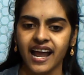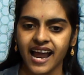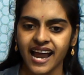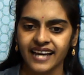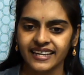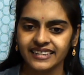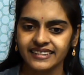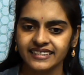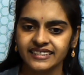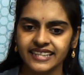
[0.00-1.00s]
Angle
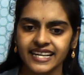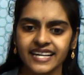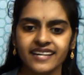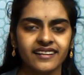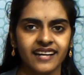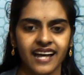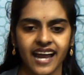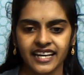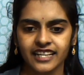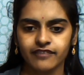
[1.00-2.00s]
30,
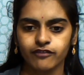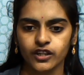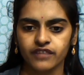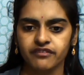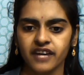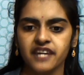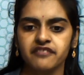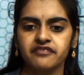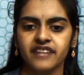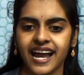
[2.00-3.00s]
angle 45,
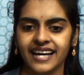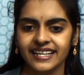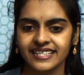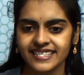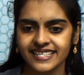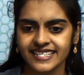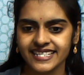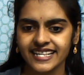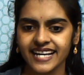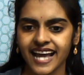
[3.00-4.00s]
angle
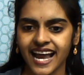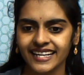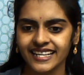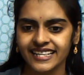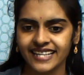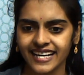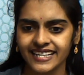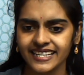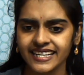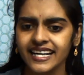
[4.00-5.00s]
60, angle
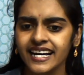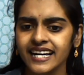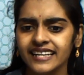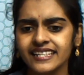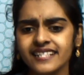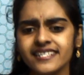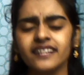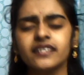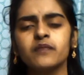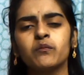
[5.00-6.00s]
90. These
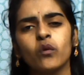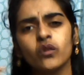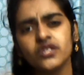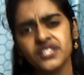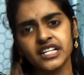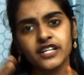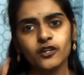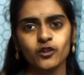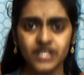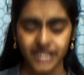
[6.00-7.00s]
are the mostly
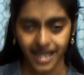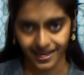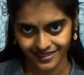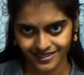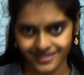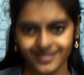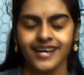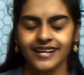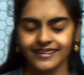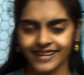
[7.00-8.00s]
used angles,
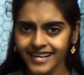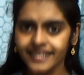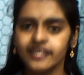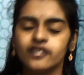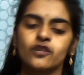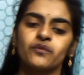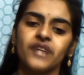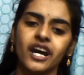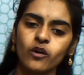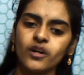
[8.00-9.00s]
right? So we
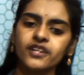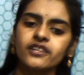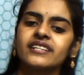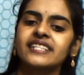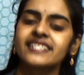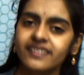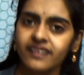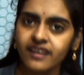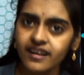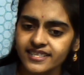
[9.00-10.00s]
are going to
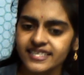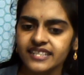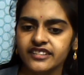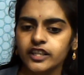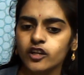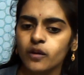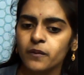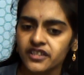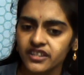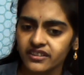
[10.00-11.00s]
discuss the
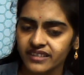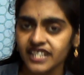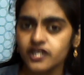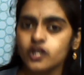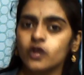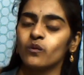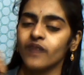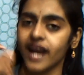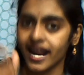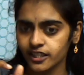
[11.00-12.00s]
trigonometric ratio
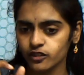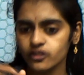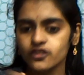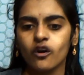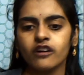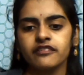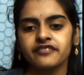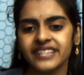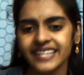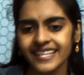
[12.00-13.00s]
values of
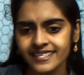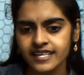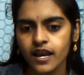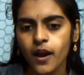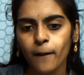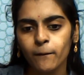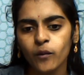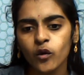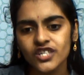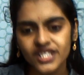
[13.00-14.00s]
these
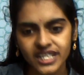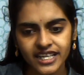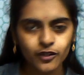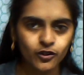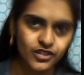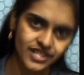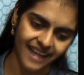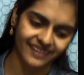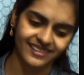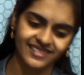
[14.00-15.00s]
mostly used
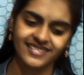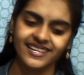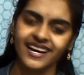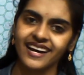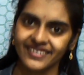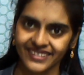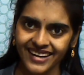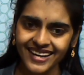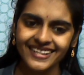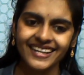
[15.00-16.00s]
angles,
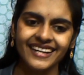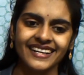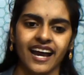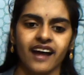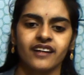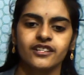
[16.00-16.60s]
right? Yeah.